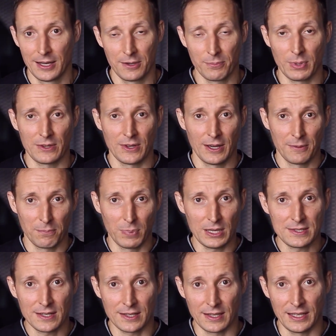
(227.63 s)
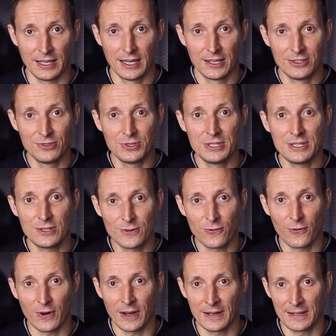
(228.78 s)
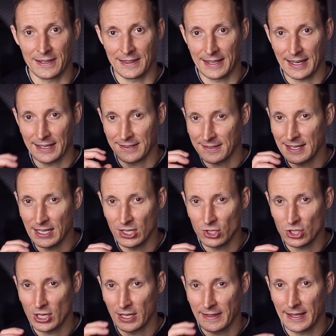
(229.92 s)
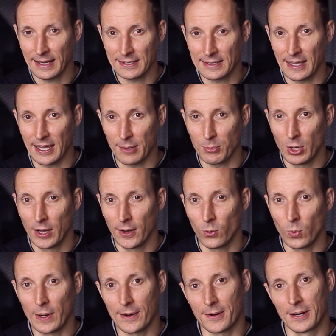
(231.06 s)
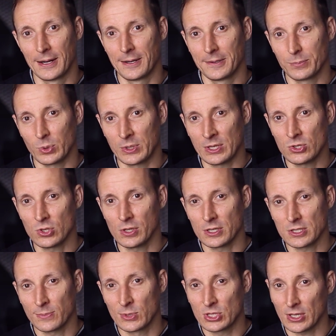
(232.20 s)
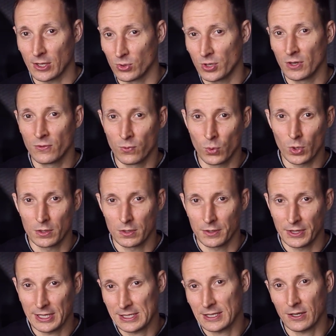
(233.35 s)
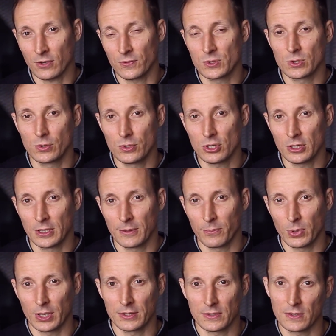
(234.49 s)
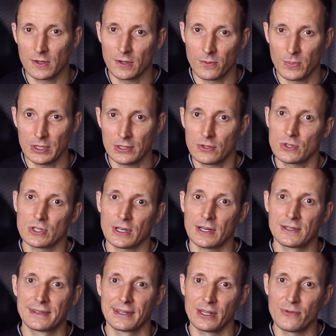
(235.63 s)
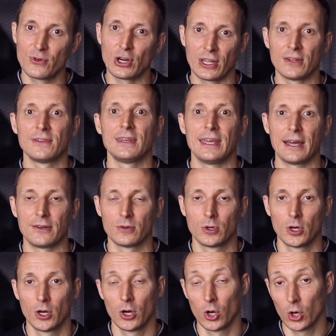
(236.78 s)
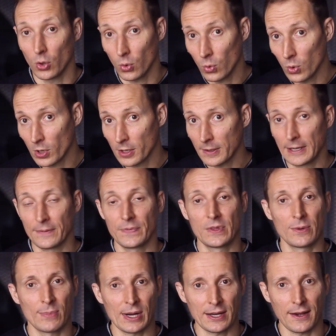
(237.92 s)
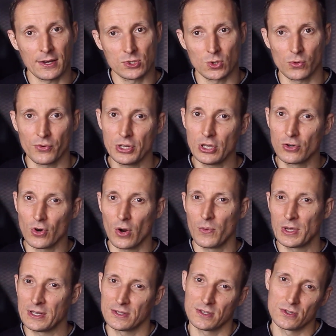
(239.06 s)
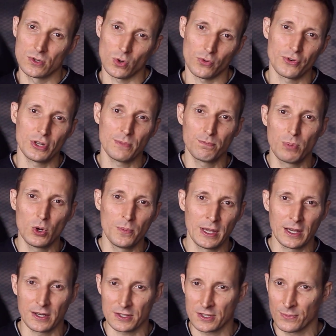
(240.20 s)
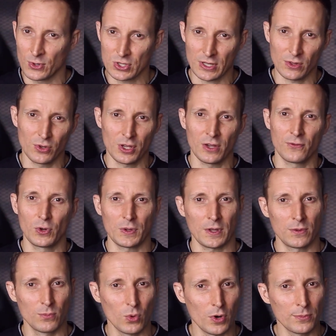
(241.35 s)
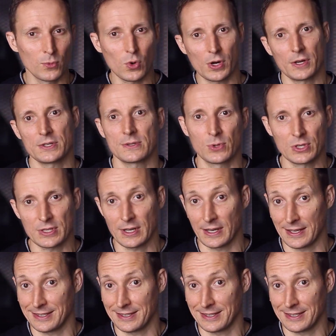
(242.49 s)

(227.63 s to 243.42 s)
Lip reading: But basically, you need to find that niche, that gap where potential customers are looking for that kind of solution, but competitors aren't delivering it yet. Or the market is already growing, it is already booming, customers are looking for it, and more customers are